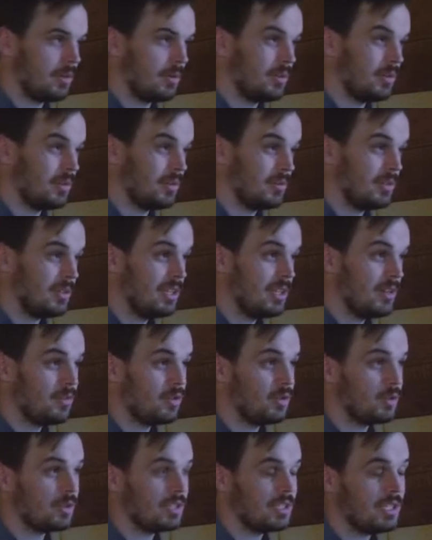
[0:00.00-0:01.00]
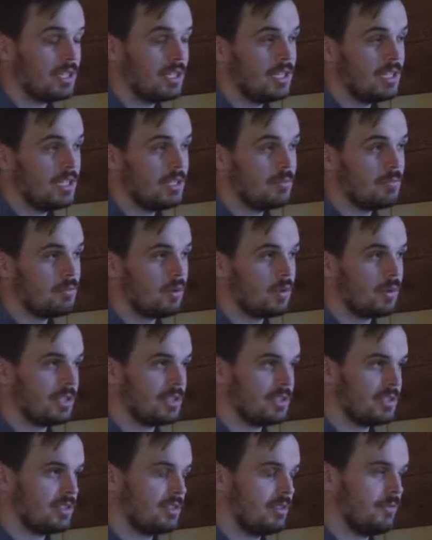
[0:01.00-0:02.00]
but will give you key
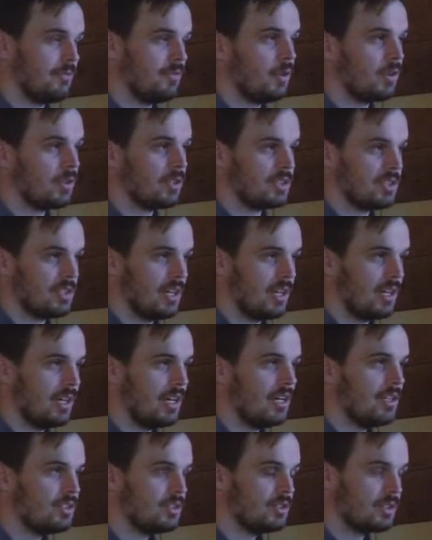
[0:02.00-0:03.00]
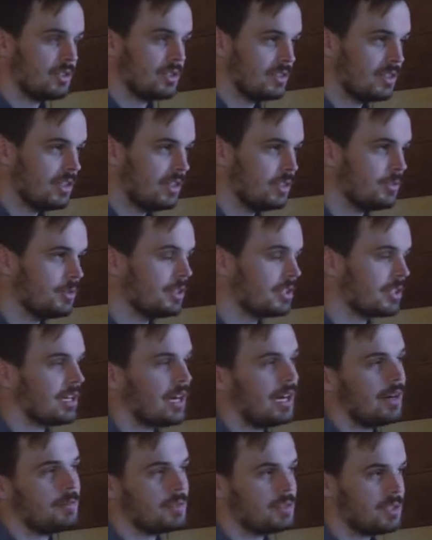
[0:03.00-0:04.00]
points to focus on as you continue in your
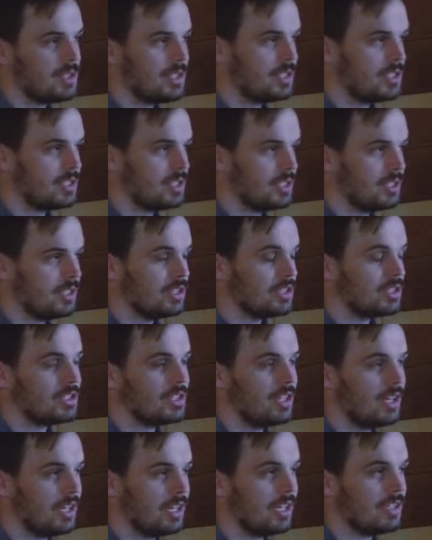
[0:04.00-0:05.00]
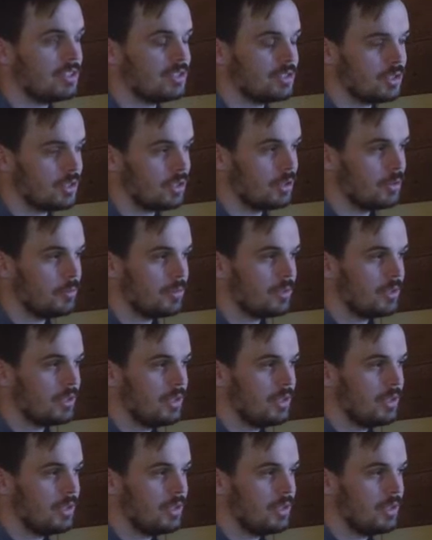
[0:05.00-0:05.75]
conversation and your study as a group.